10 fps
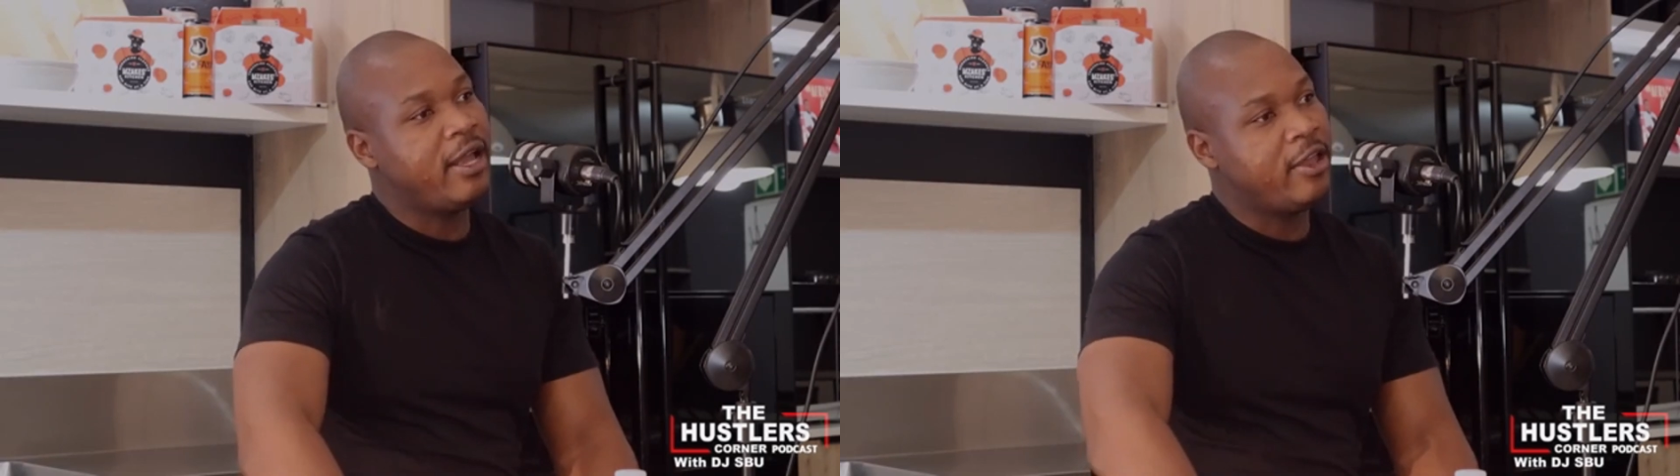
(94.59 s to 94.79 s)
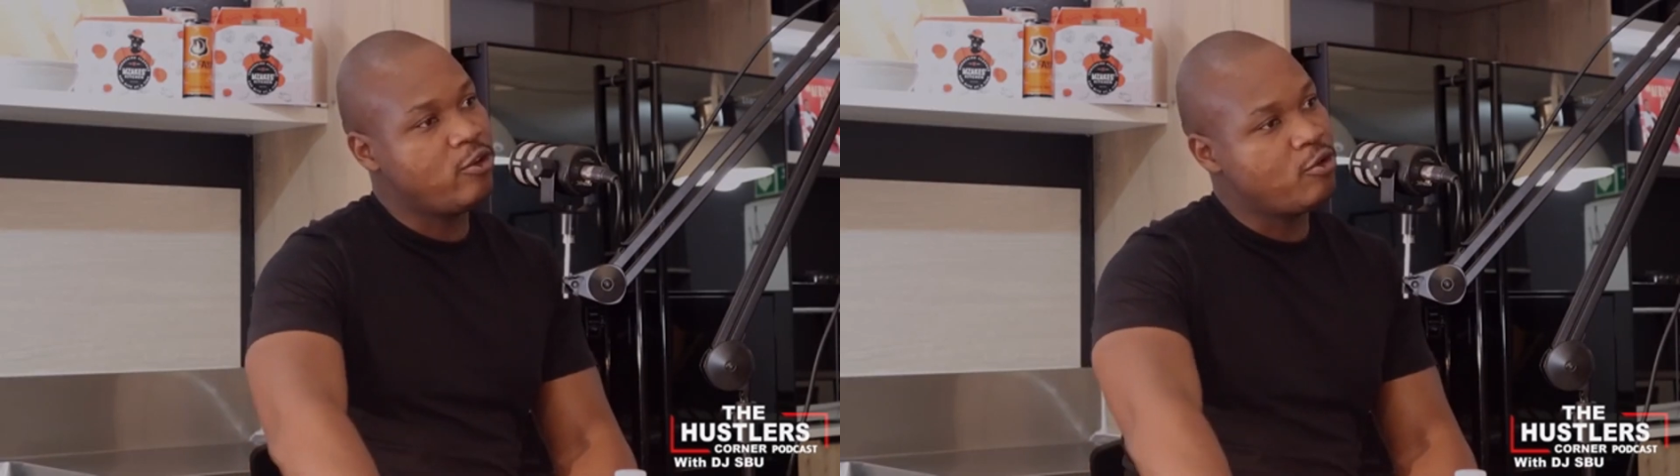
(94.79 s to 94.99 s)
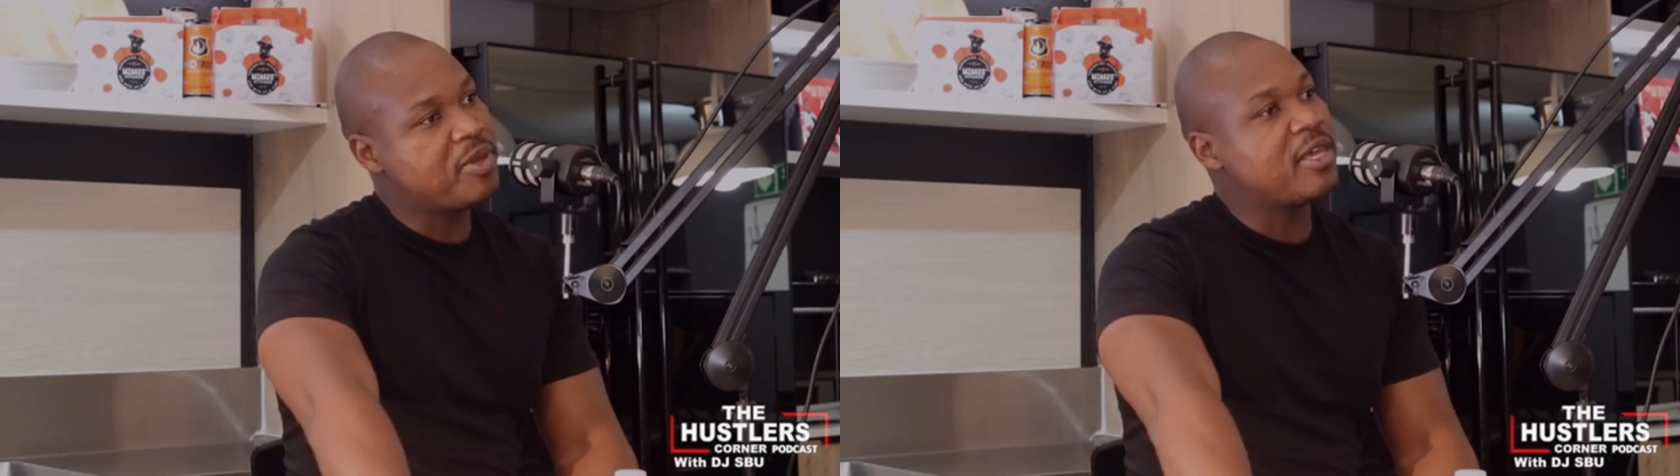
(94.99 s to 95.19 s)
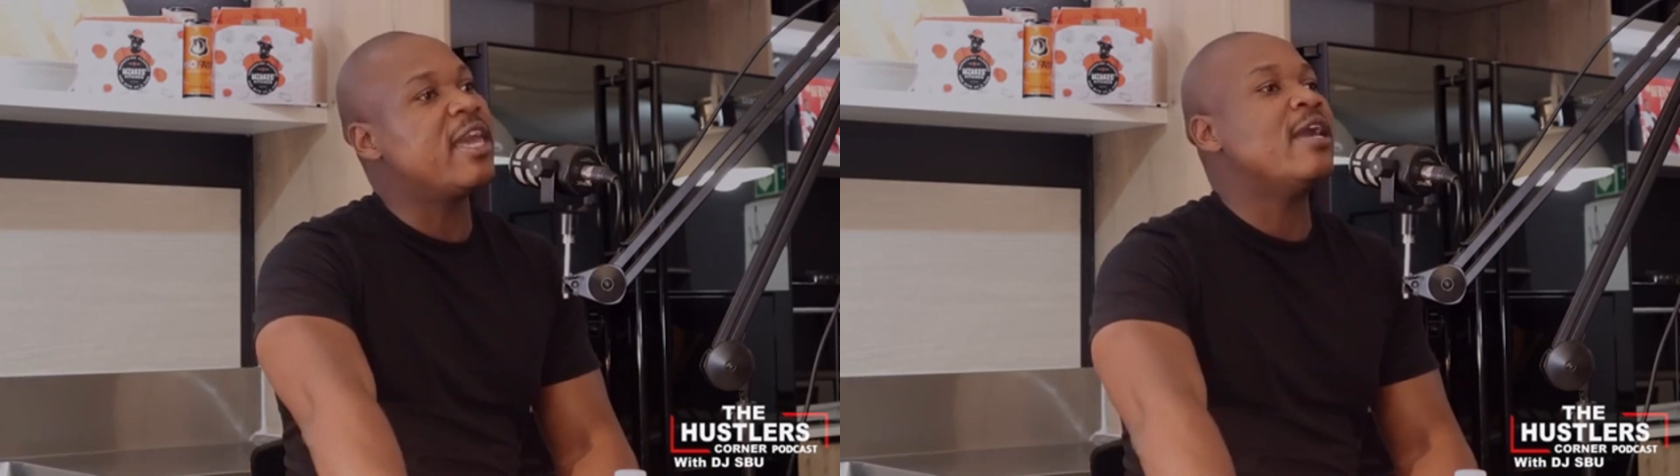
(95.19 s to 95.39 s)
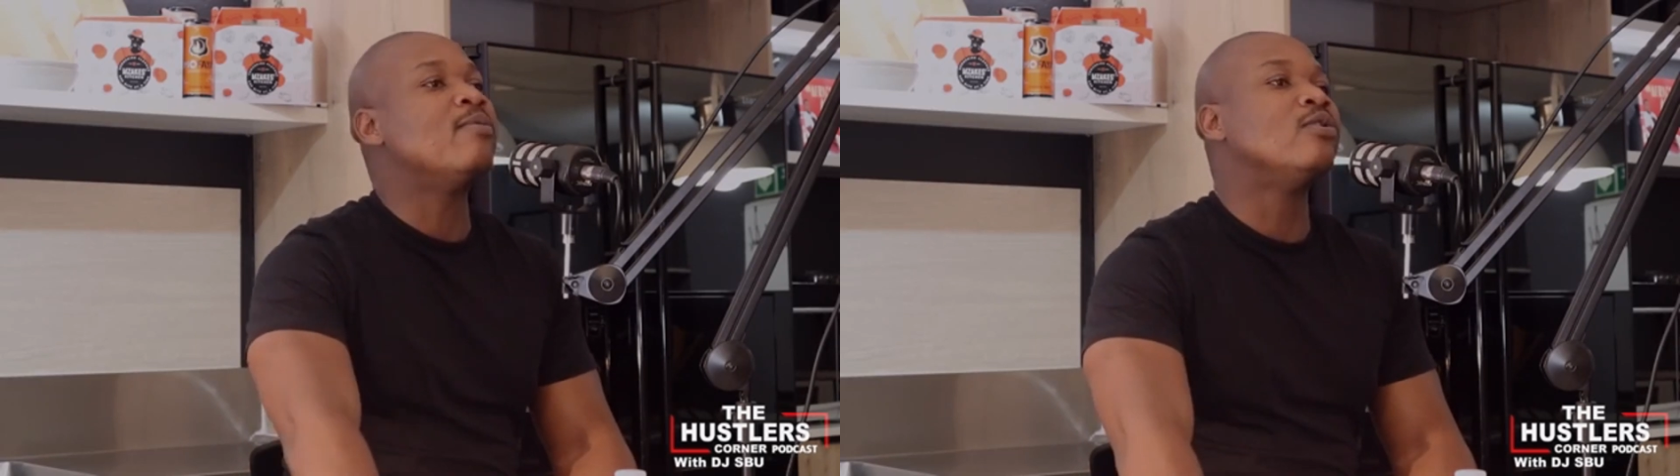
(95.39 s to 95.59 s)
and you
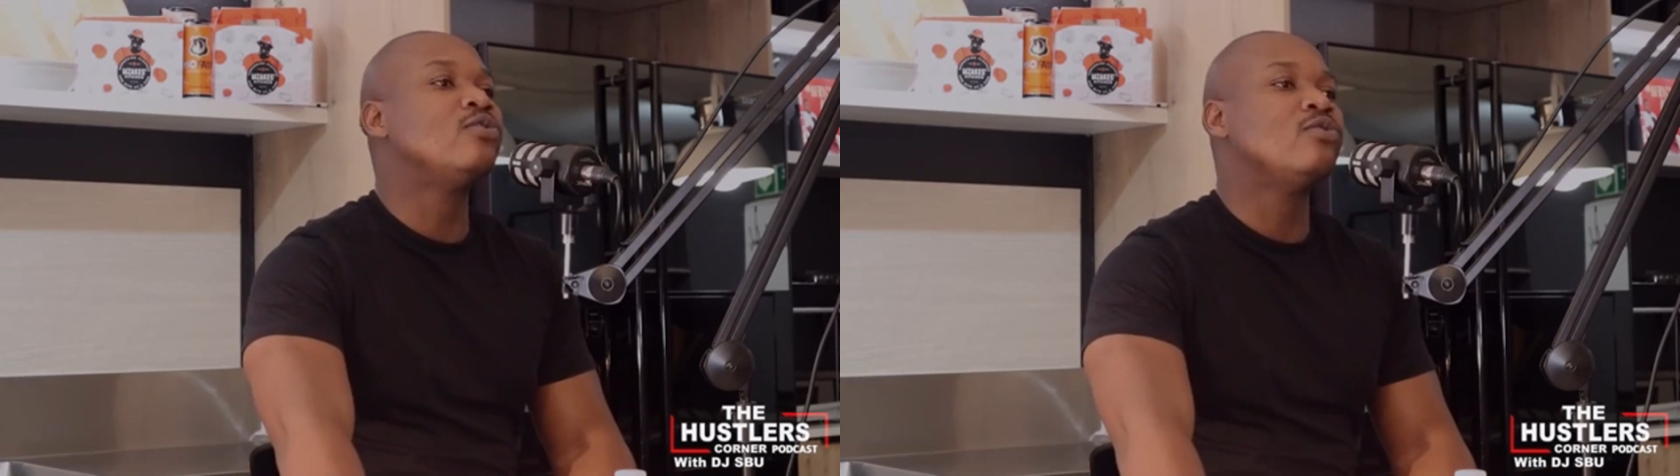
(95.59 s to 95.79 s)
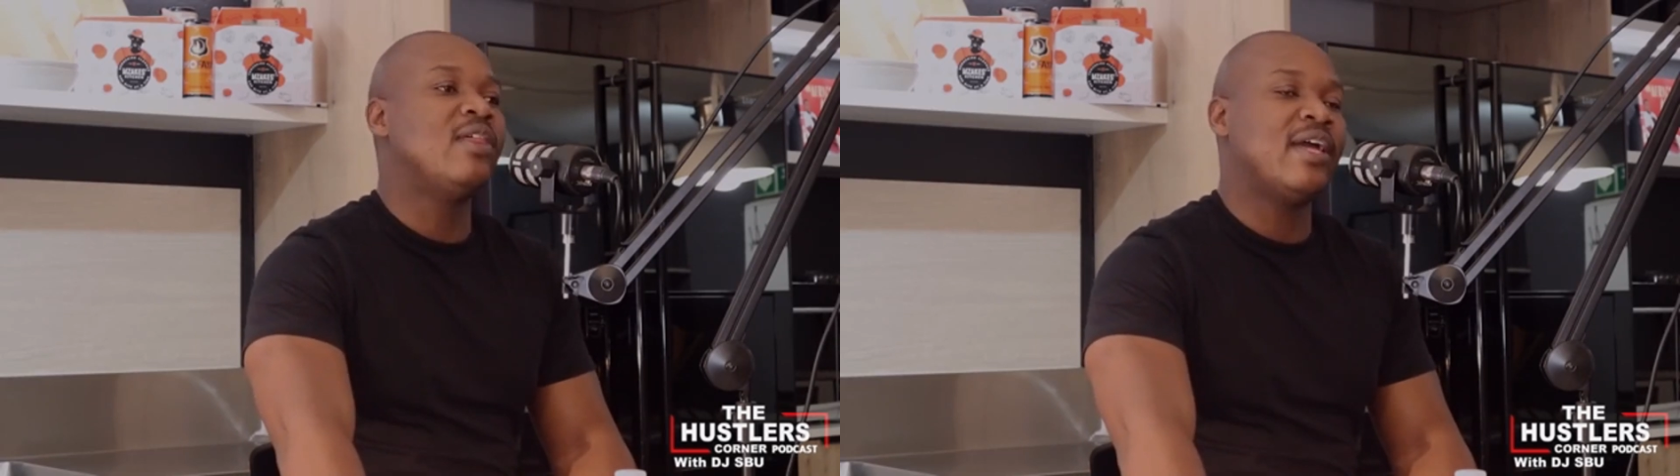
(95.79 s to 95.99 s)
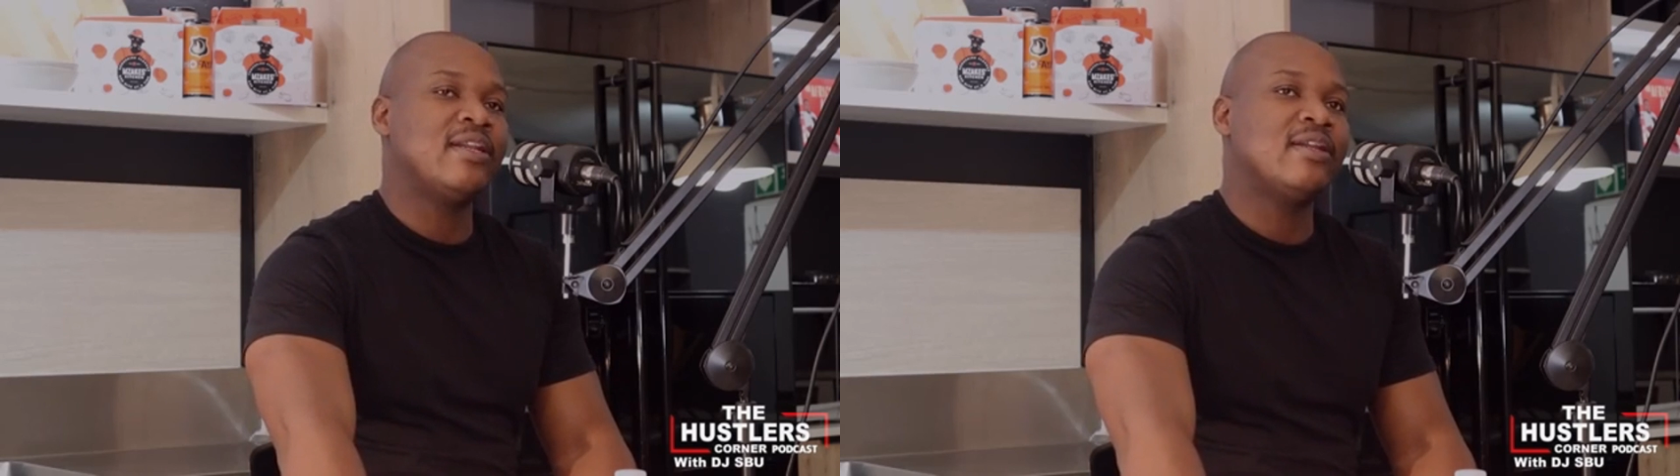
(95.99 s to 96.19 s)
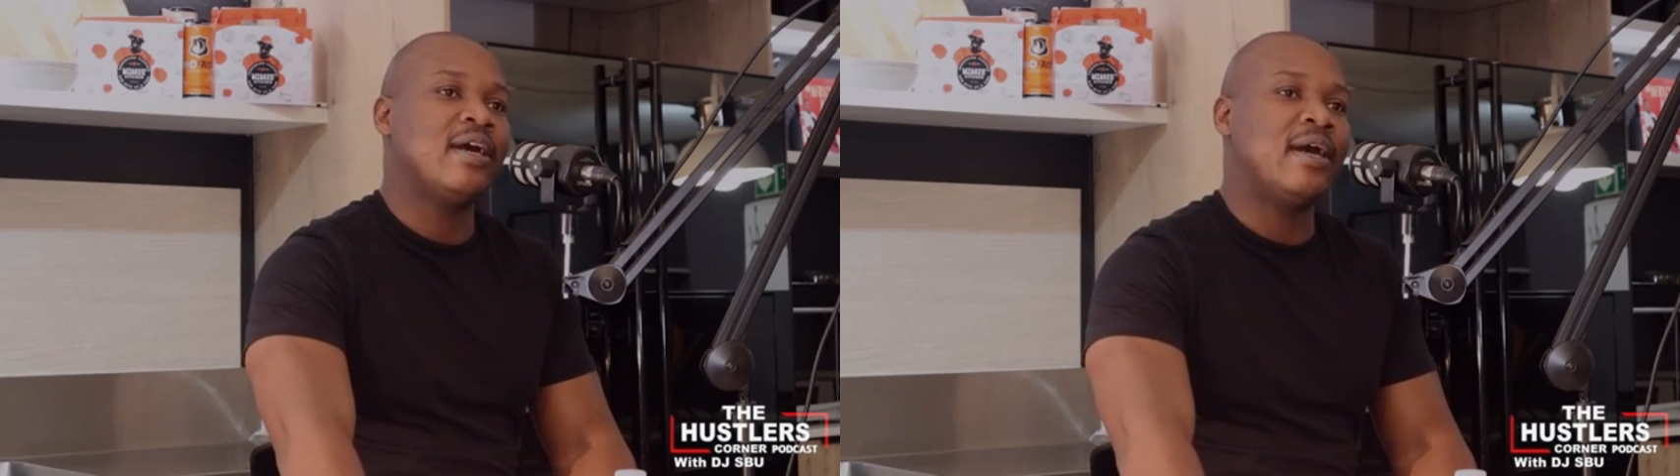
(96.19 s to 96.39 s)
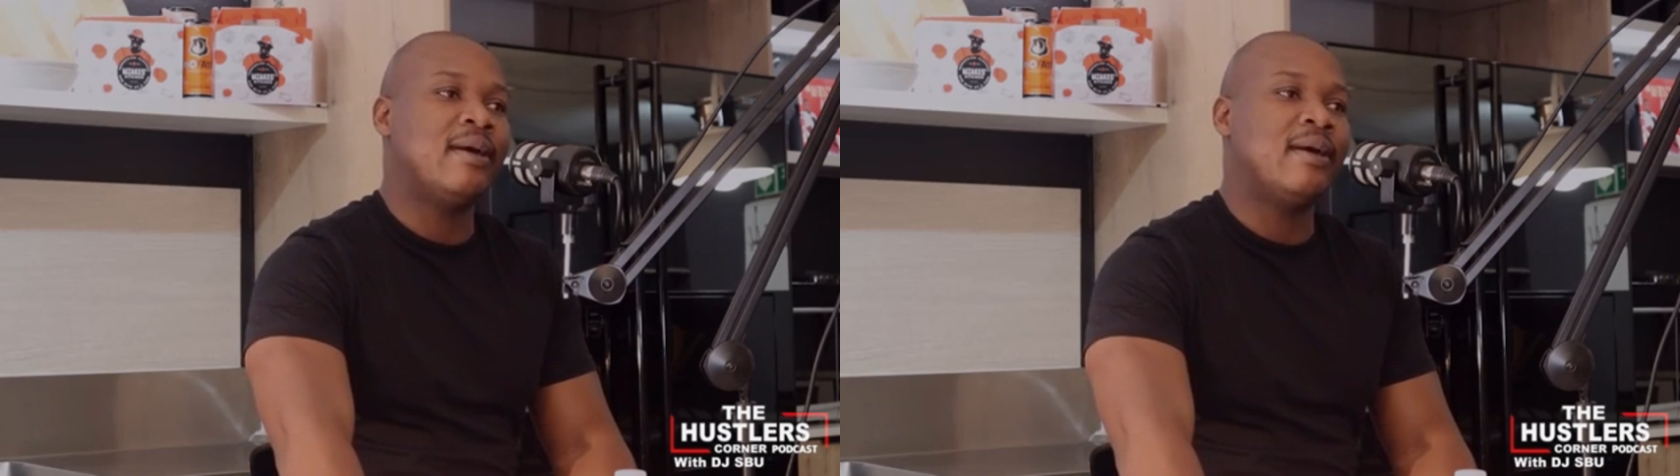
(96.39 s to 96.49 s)
being able to then